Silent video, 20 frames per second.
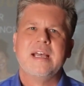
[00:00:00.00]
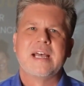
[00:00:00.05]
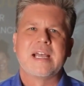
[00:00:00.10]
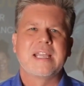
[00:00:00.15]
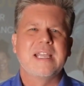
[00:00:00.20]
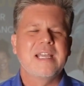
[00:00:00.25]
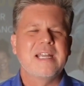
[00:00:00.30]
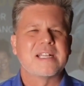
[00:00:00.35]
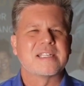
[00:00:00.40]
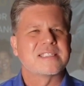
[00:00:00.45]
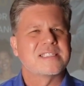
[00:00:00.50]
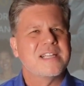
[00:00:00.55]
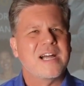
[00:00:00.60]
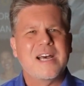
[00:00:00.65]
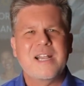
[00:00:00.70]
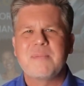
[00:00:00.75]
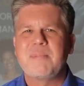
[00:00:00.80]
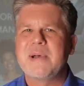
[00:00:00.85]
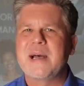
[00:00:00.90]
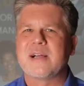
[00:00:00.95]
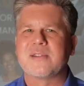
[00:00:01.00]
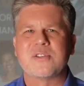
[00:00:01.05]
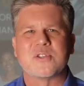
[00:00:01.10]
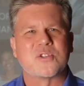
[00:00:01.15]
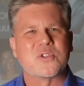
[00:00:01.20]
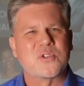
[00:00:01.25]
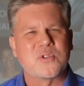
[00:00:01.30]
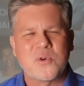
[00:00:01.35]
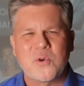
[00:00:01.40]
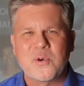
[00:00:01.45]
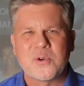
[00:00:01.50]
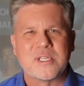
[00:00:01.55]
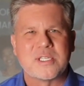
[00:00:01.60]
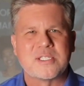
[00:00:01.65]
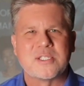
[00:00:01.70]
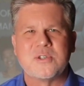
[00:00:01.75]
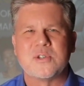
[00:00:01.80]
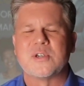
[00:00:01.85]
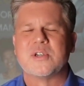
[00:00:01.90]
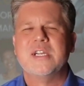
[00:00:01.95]
again, it's not about the
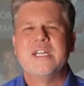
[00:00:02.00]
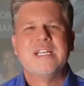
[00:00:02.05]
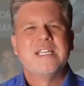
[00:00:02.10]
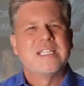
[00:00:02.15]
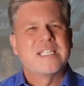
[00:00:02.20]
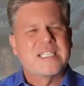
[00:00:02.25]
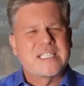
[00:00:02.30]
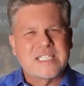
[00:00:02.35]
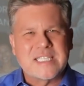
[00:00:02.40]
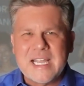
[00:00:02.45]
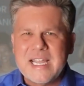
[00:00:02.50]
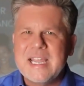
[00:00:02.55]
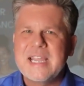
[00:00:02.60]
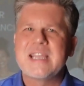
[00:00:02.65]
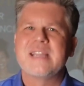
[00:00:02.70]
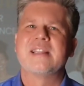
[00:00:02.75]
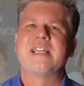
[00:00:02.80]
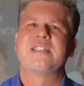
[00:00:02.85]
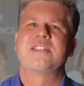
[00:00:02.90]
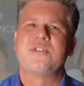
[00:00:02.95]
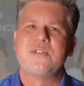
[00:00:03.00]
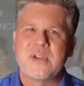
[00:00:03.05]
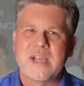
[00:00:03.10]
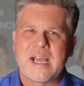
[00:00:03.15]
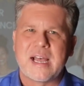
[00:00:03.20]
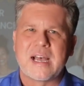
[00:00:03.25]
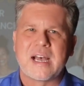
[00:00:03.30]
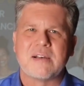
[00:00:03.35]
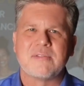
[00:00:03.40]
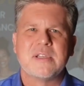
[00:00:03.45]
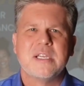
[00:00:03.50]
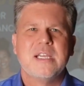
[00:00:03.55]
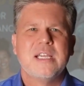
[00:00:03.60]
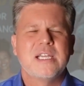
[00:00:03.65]
shortage you're saying that you have,